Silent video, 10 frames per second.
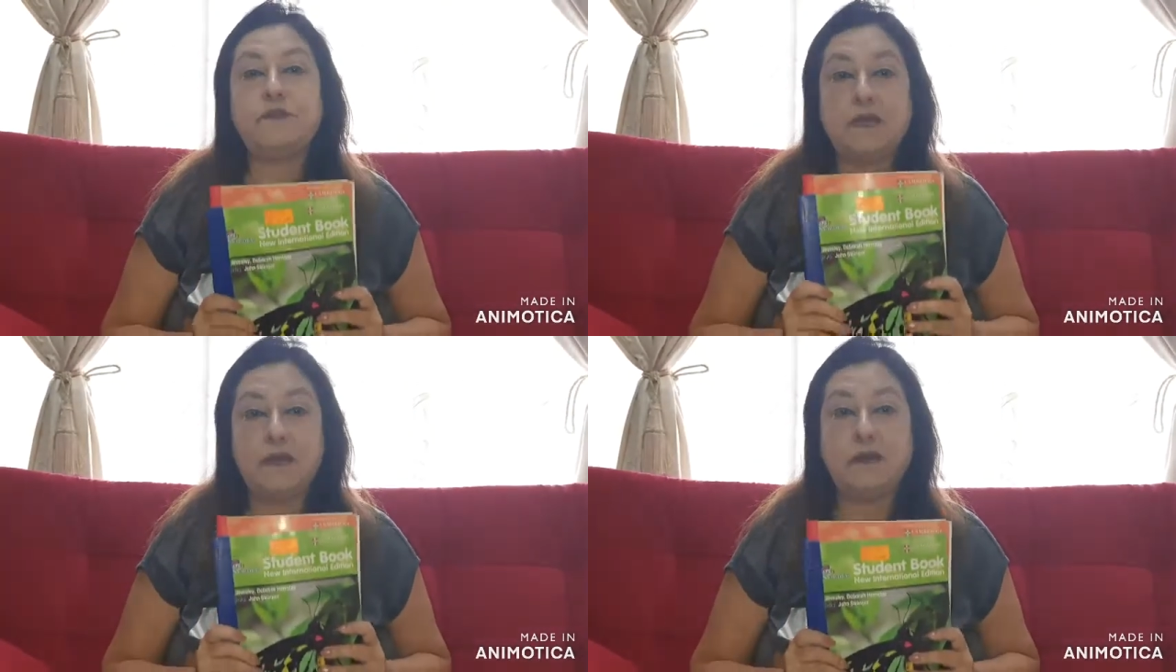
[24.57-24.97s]

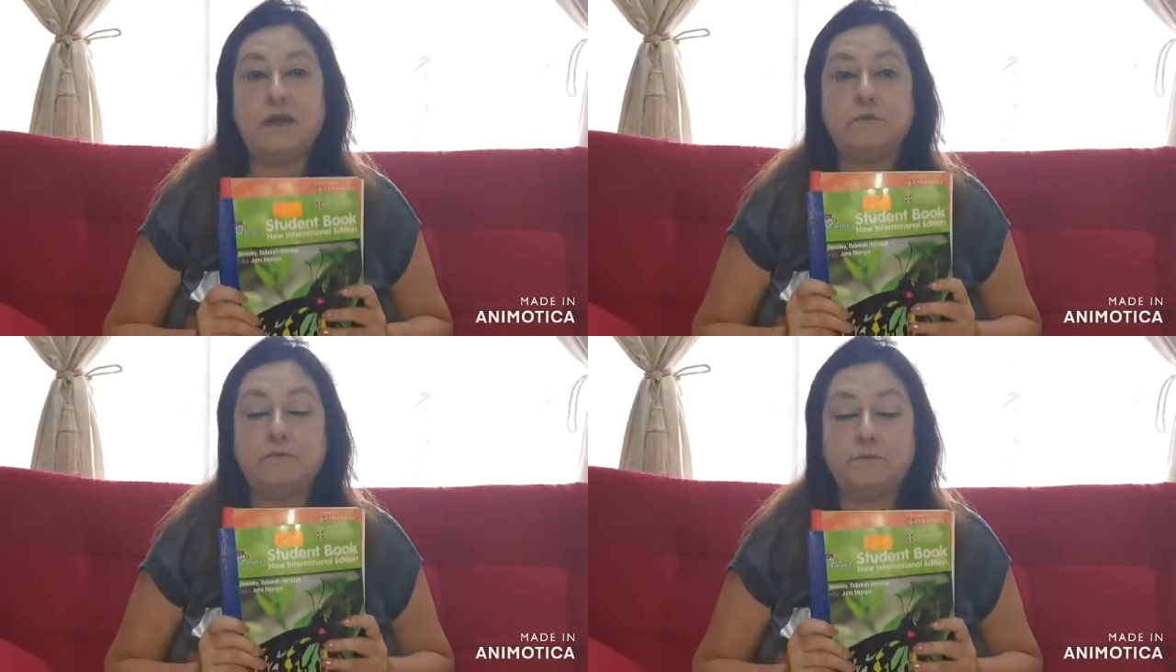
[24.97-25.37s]
the,
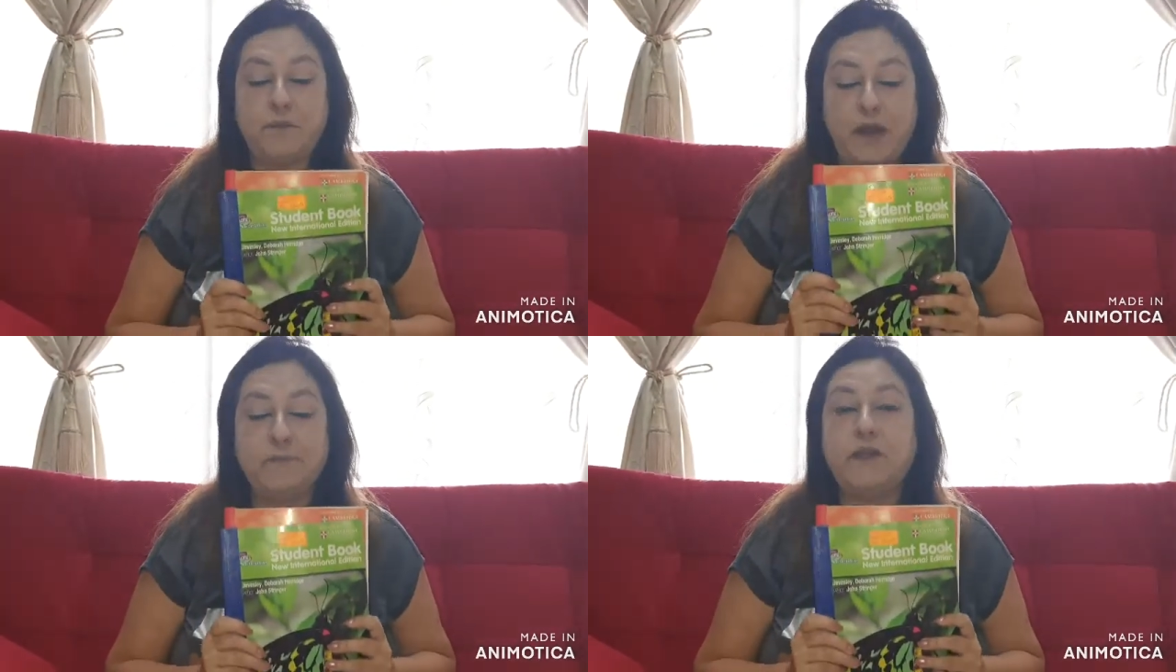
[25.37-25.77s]
of
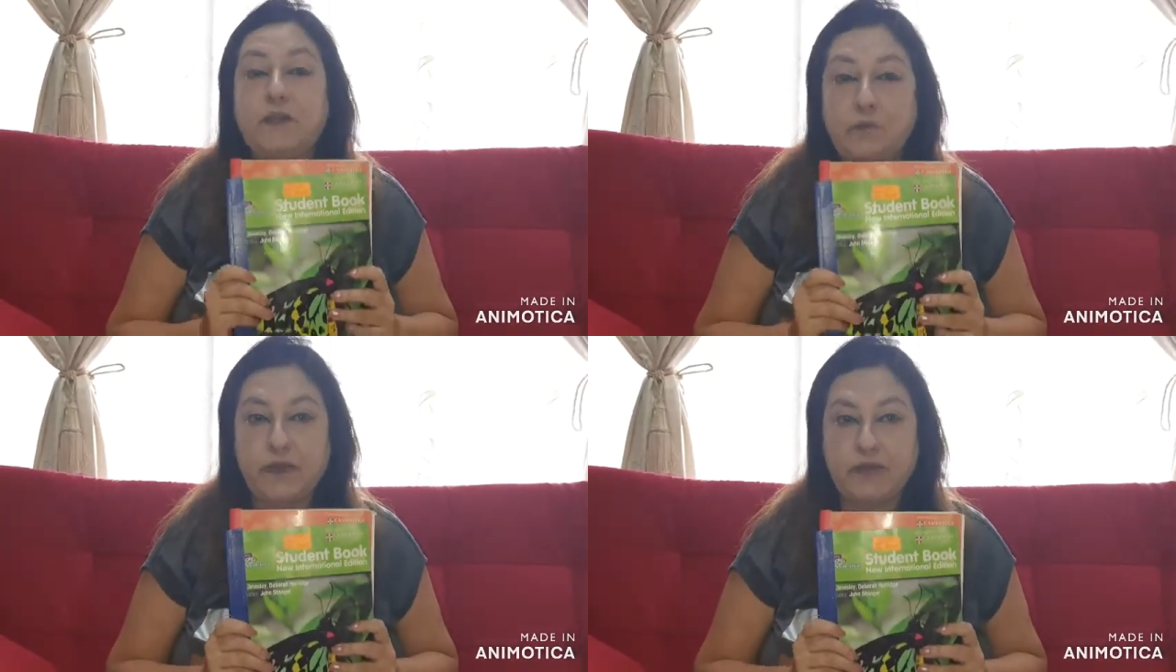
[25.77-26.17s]
primary
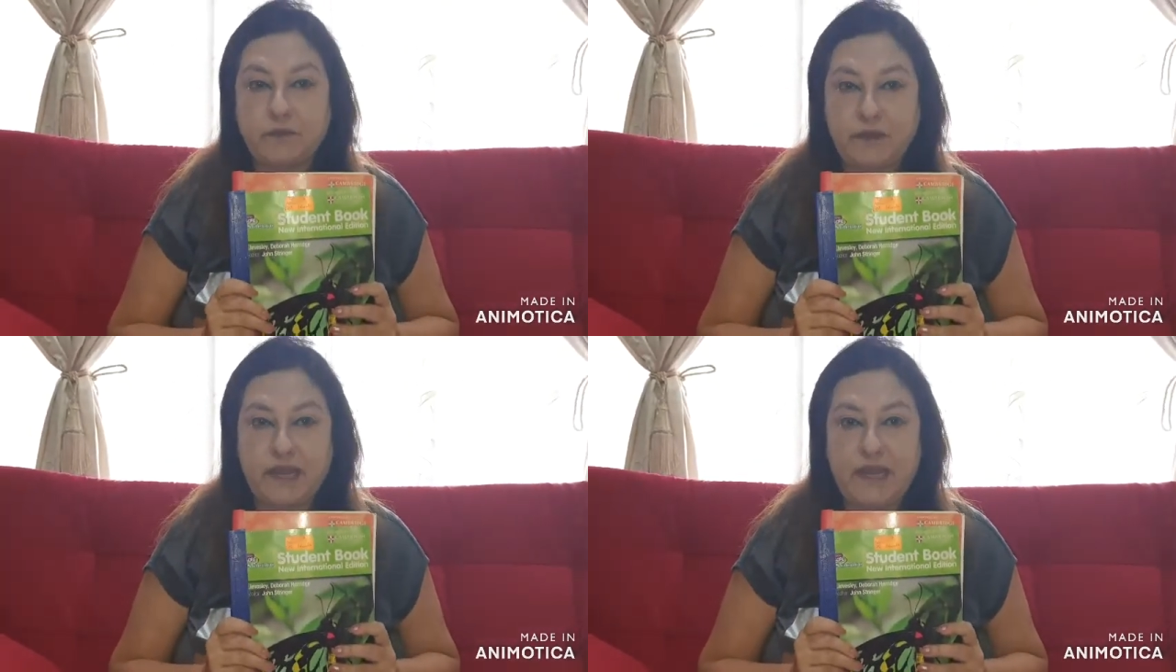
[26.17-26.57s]
three,
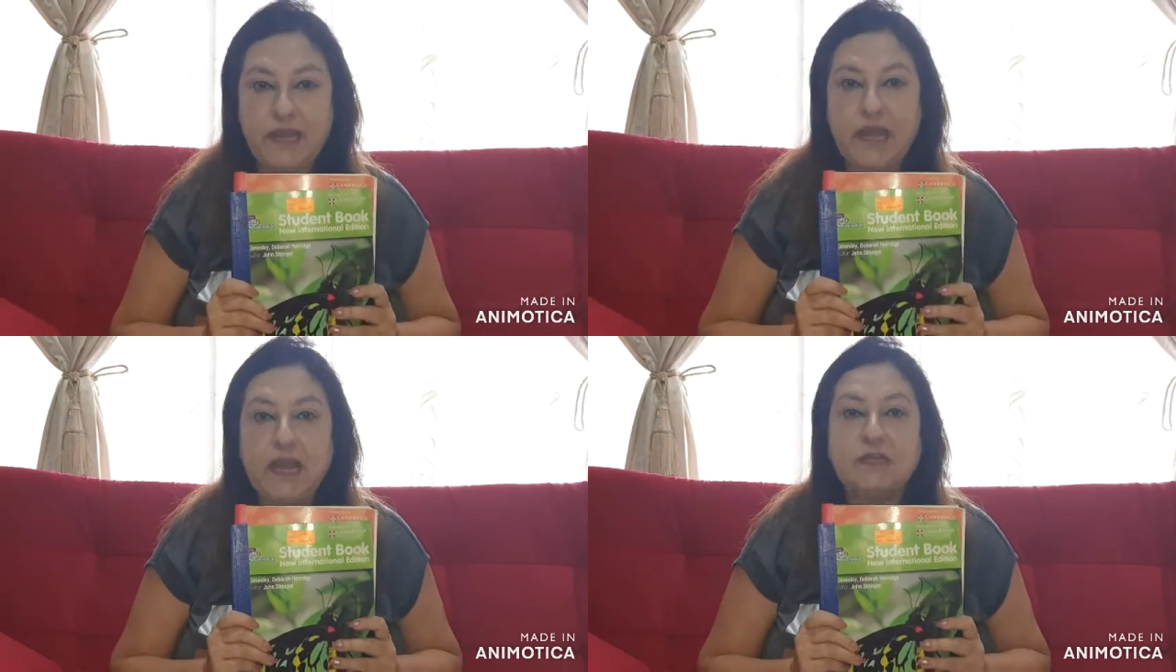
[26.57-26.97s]
okay?